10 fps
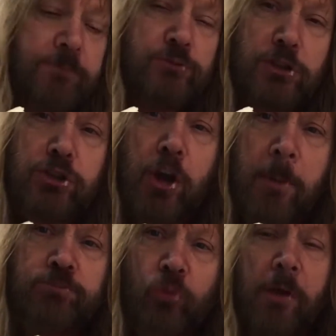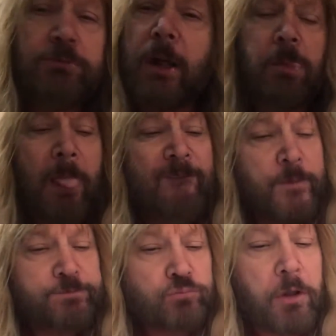It's good. It's not
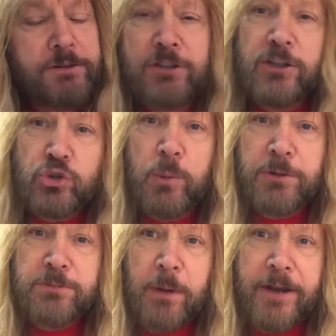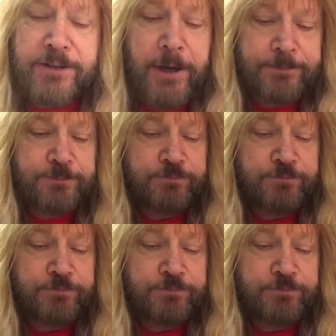super spicy.